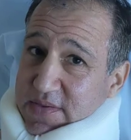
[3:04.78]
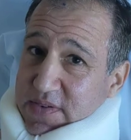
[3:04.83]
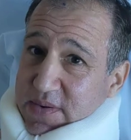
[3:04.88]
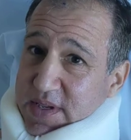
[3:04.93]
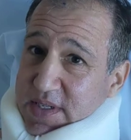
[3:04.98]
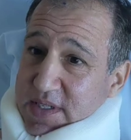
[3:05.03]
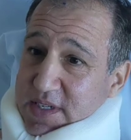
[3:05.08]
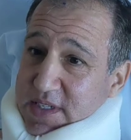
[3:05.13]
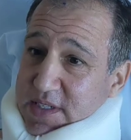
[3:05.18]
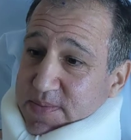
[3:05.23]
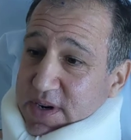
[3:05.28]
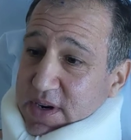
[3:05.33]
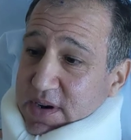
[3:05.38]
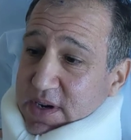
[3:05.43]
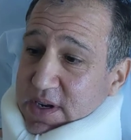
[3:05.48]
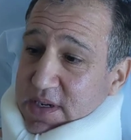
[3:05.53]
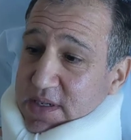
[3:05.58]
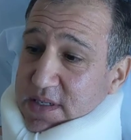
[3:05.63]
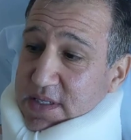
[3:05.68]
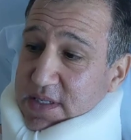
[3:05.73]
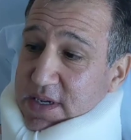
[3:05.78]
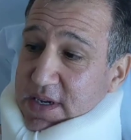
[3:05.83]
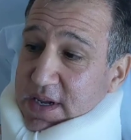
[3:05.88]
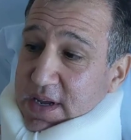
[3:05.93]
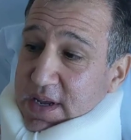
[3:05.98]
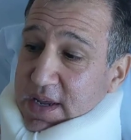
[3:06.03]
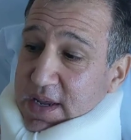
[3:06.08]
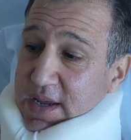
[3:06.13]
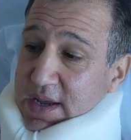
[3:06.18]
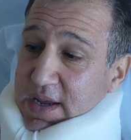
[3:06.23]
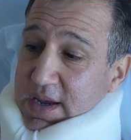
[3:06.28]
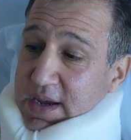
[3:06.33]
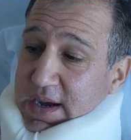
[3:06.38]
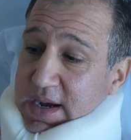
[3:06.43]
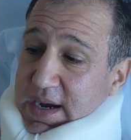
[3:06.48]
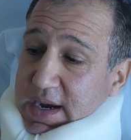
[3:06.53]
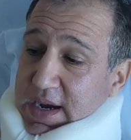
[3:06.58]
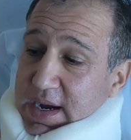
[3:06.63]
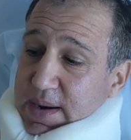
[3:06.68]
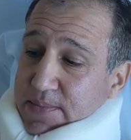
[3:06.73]
from this experience.
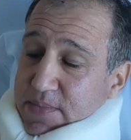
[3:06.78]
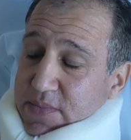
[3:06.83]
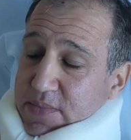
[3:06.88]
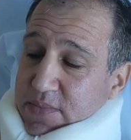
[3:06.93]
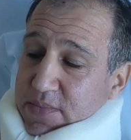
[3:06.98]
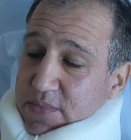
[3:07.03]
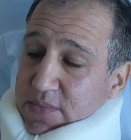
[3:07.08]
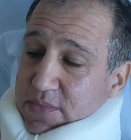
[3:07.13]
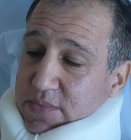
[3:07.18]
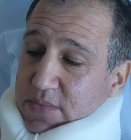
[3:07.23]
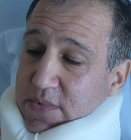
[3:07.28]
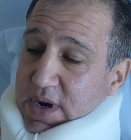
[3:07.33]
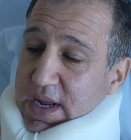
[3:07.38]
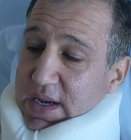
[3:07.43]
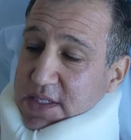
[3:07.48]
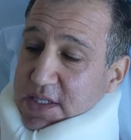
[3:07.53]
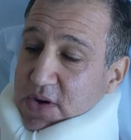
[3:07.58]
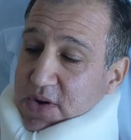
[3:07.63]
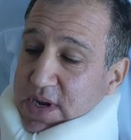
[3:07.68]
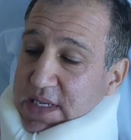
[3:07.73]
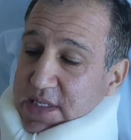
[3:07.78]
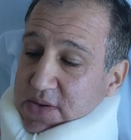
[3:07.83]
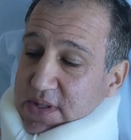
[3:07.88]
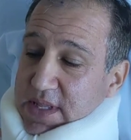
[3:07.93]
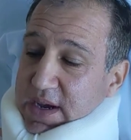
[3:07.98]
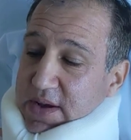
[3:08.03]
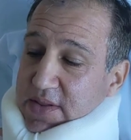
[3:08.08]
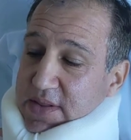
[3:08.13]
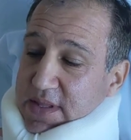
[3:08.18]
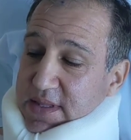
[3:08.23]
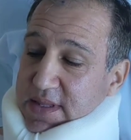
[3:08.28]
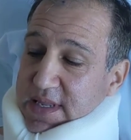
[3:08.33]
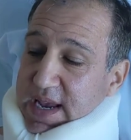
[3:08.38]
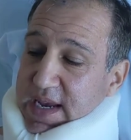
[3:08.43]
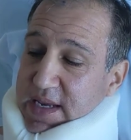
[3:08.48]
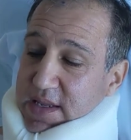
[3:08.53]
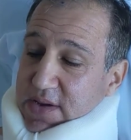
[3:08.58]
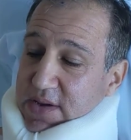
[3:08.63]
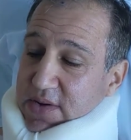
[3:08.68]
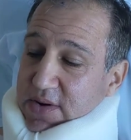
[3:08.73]
What else? Okay, so now day
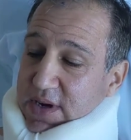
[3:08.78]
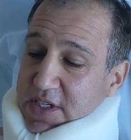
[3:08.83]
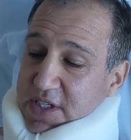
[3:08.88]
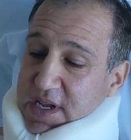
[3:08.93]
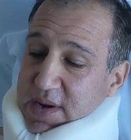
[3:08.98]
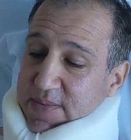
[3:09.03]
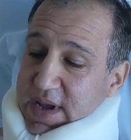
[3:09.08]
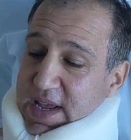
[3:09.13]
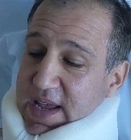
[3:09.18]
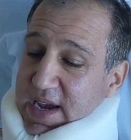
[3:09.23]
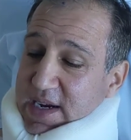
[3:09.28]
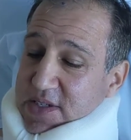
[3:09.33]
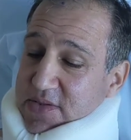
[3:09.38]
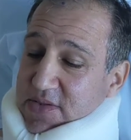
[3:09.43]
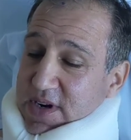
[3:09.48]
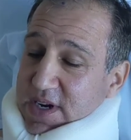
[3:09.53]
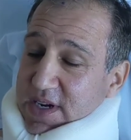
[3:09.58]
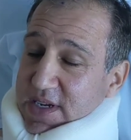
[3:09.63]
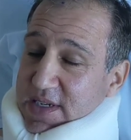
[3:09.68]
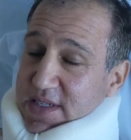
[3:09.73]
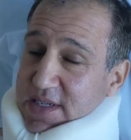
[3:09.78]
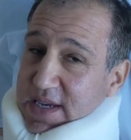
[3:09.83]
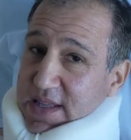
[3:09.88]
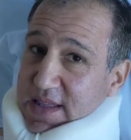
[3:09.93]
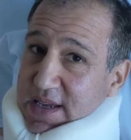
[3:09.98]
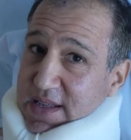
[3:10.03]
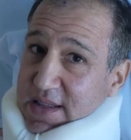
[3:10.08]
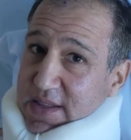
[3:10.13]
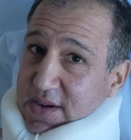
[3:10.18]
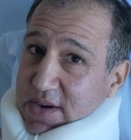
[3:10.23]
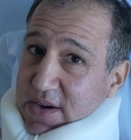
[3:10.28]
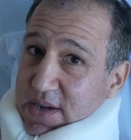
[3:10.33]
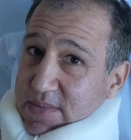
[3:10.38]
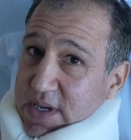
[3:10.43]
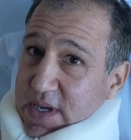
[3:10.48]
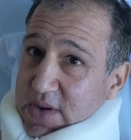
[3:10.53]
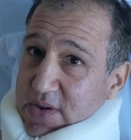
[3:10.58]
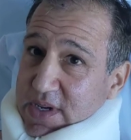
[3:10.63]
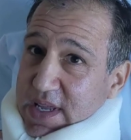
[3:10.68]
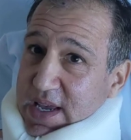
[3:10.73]
2, I just got my x-rays. I think they're going to
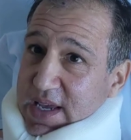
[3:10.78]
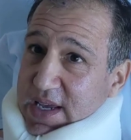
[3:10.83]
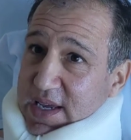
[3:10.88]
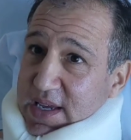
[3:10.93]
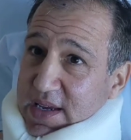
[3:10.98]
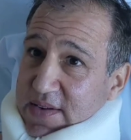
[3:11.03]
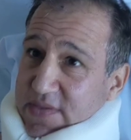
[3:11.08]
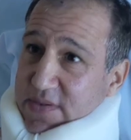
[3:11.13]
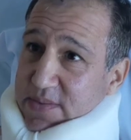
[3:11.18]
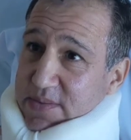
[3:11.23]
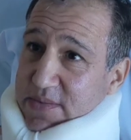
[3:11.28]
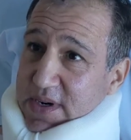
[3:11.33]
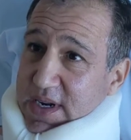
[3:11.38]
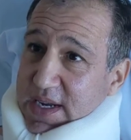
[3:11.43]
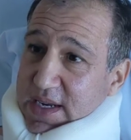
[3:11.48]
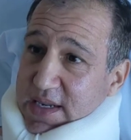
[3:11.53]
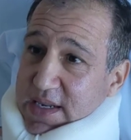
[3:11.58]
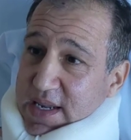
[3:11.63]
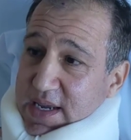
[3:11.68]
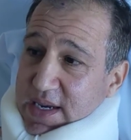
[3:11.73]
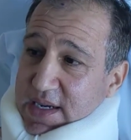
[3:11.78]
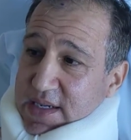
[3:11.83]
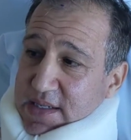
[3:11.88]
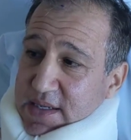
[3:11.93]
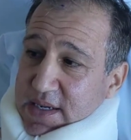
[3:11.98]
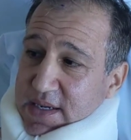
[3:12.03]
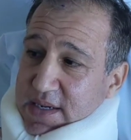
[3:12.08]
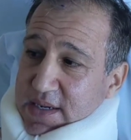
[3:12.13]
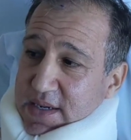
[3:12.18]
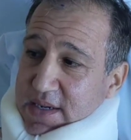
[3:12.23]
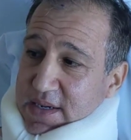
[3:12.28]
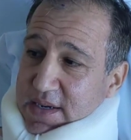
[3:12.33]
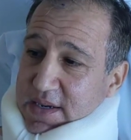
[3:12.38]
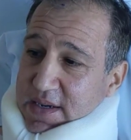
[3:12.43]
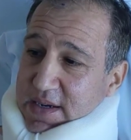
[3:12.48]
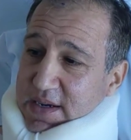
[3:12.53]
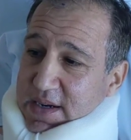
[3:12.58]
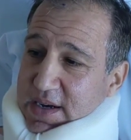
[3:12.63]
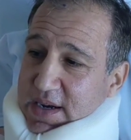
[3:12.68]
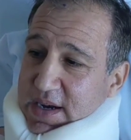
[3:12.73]
be okay from what I can tell.
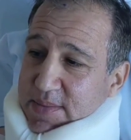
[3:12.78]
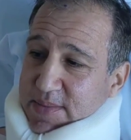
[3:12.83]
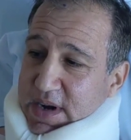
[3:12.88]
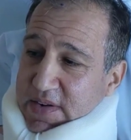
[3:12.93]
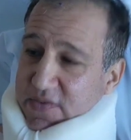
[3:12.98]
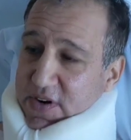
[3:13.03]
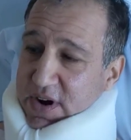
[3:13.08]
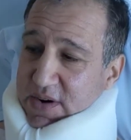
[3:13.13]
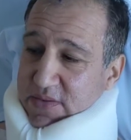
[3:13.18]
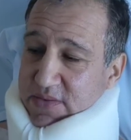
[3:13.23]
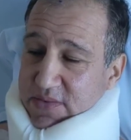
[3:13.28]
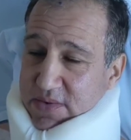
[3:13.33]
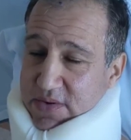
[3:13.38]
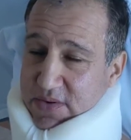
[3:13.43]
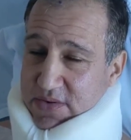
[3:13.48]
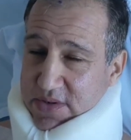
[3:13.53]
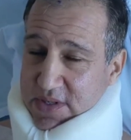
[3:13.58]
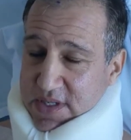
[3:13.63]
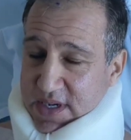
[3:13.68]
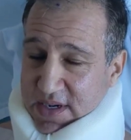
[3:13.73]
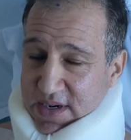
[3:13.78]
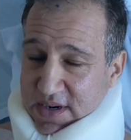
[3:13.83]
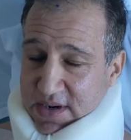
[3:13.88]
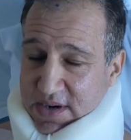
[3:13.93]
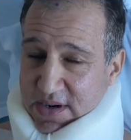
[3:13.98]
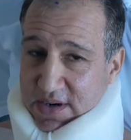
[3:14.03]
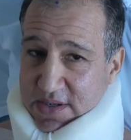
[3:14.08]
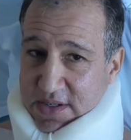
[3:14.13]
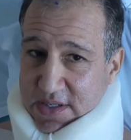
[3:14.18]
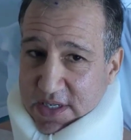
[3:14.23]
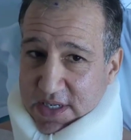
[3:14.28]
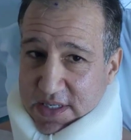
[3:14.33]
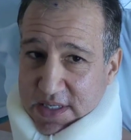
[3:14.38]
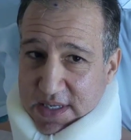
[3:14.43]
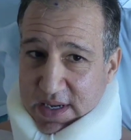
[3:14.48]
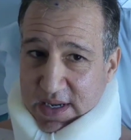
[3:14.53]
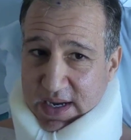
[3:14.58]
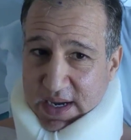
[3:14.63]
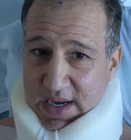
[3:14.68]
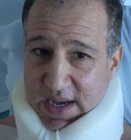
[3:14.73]
My friend who was here
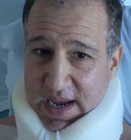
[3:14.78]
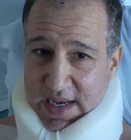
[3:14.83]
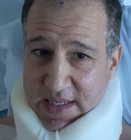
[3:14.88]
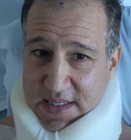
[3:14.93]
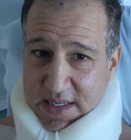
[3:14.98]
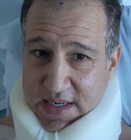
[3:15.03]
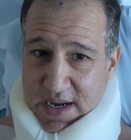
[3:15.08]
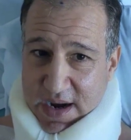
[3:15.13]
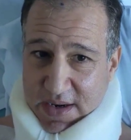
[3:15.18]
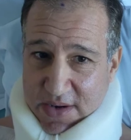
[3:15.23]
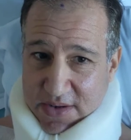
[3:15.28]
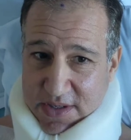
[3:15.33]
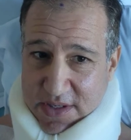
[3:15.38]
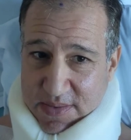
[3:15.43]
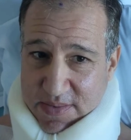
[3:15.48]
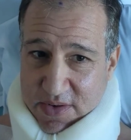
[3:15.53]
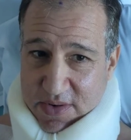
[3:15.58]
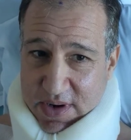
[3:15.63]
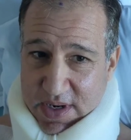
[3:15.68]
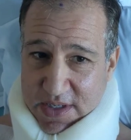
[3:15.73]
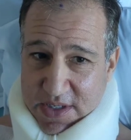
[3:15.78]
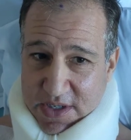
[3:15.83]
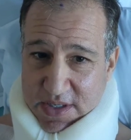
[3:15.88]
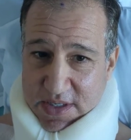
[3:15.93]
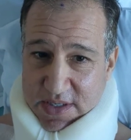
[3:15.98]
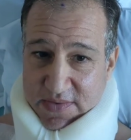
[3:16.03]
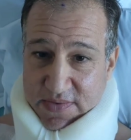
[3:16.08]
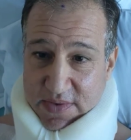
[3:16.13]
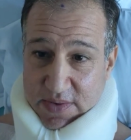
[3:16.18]
just asked the doctor some questions.